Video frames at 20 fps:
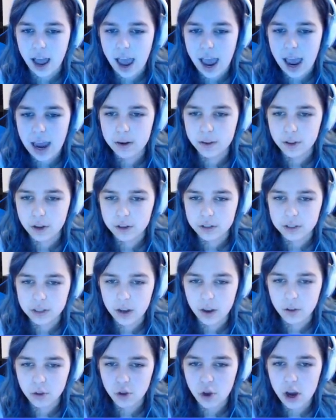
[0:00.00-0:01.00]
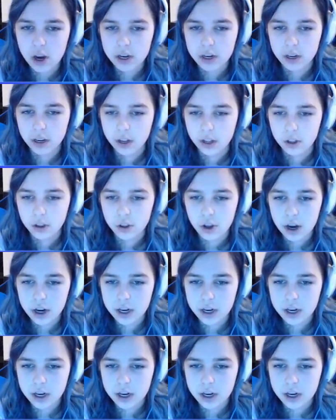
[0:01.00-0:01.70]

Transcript: And there, look, look,